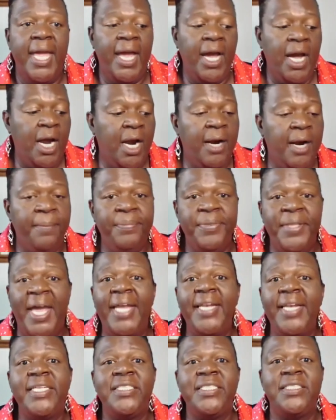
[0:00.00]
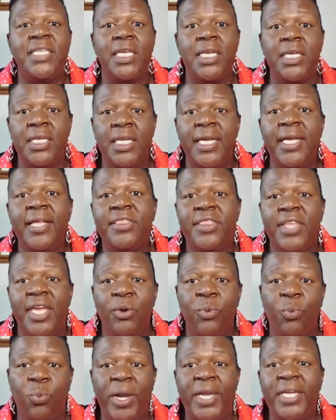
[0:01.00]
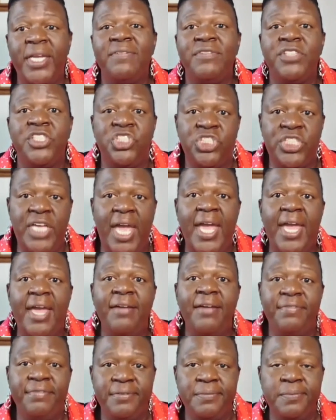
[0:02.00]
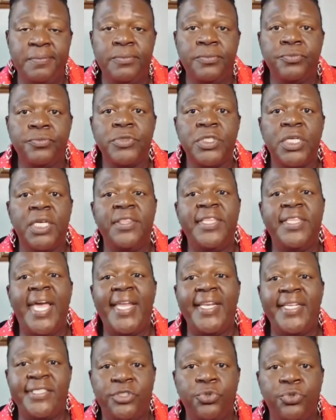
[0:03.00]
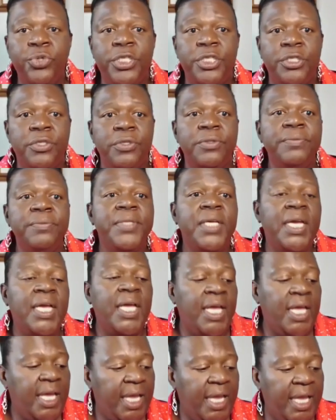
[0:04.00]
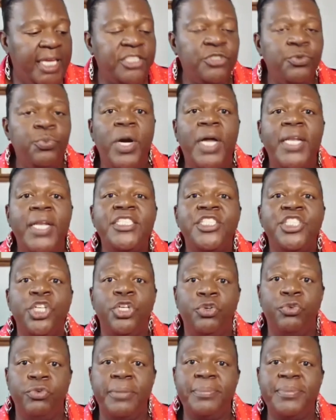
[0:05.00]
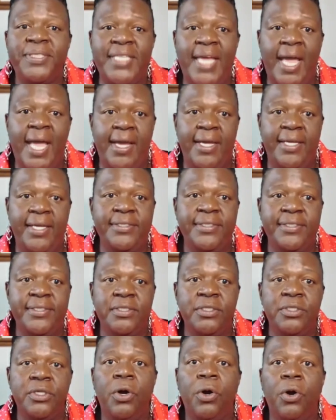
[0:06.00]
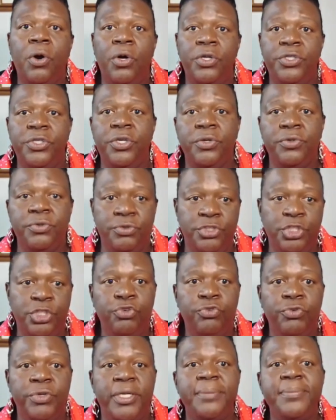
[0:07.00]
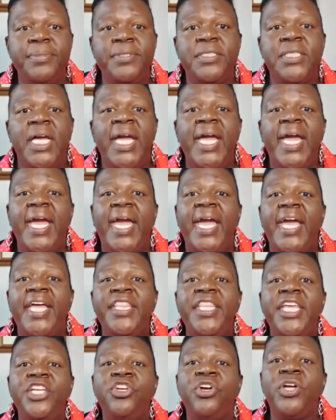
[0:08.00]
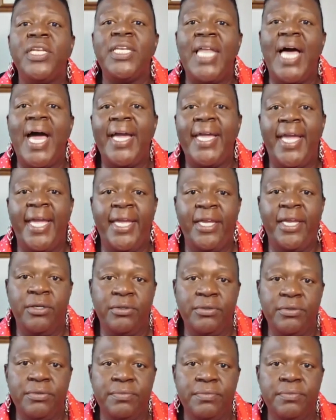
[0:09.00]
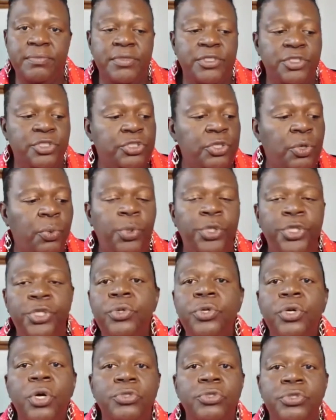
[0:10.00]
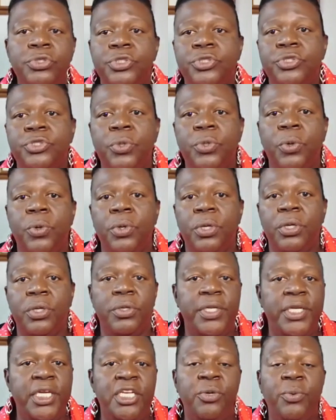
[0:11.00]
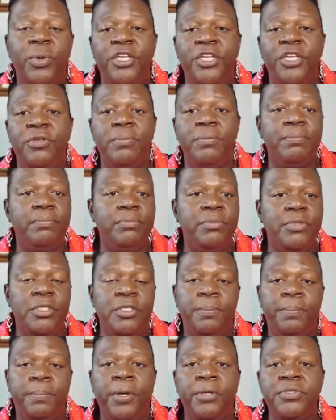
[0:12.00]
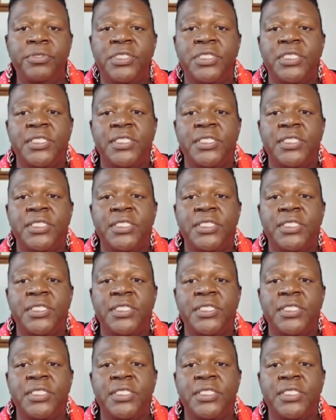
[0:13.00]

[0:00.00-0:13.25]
That is the length and weight of the shaft. That is critical, as well as the grip size on your grips, and then your lie angle. So when you go to a store or anywhere and you purchase